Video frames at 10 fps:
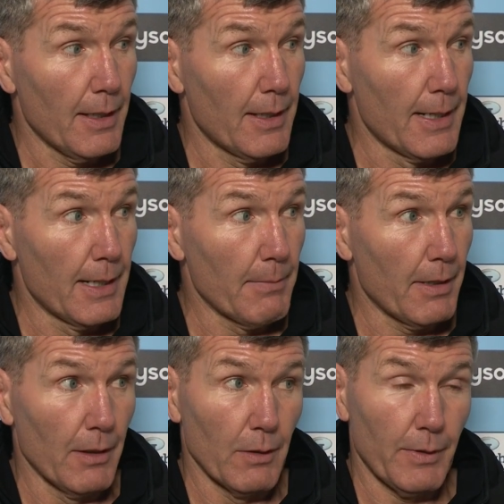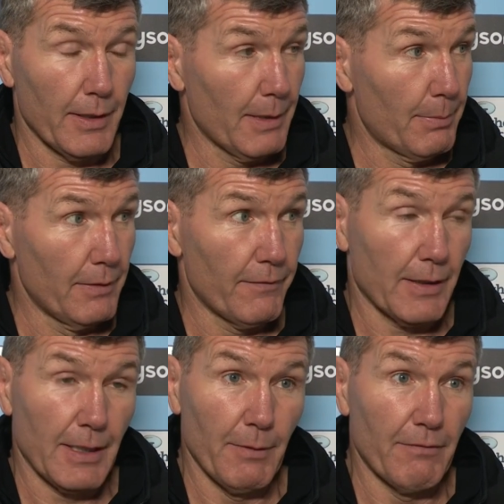along with a couple
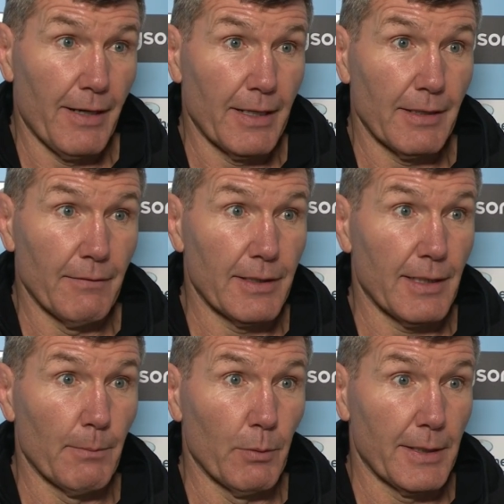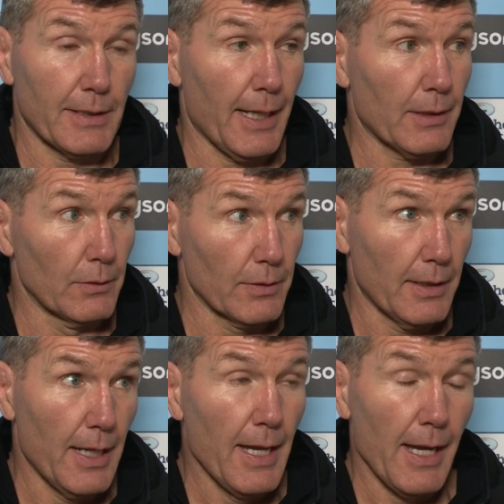of relatively simple missed tackles,
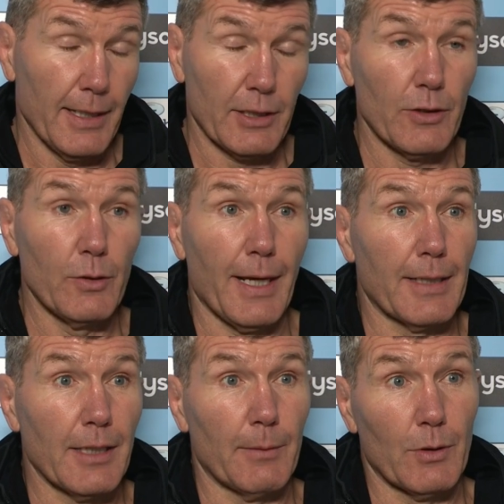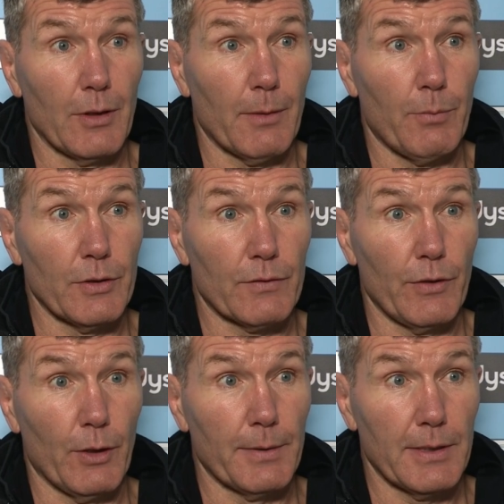and it soon adds up to a lot of points for
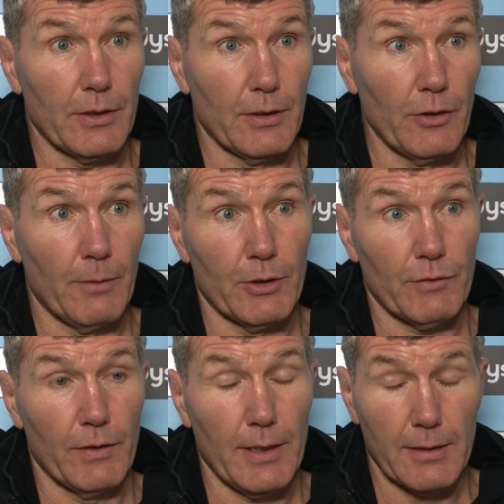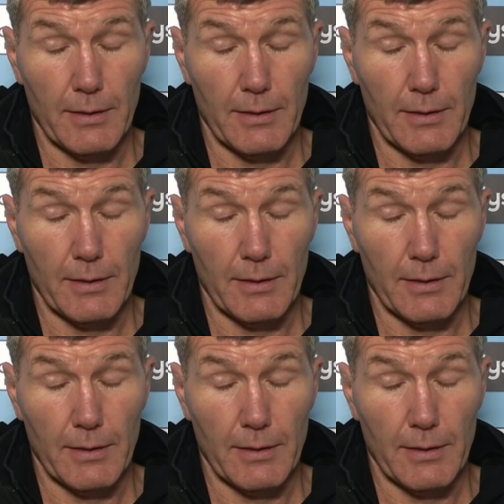the opposition and not much for us.